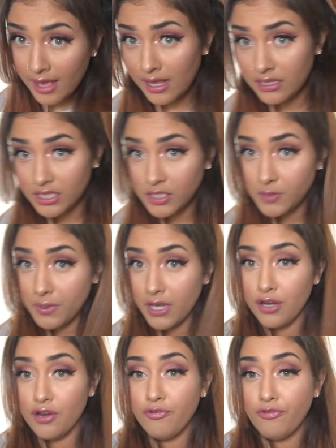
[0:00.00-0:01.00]
I got this
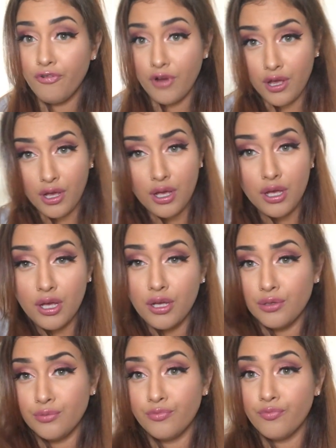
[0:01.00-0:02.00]
planner
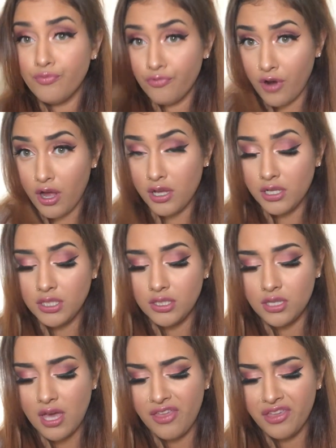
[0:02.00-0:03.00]
from
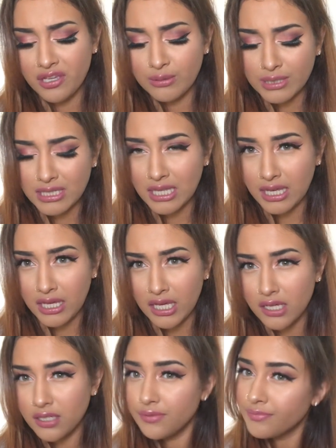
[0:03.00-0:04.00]
Ross. I think it was
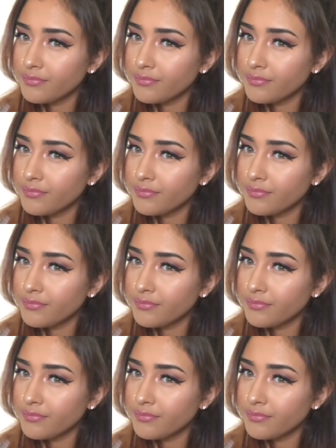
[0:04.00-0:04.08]
like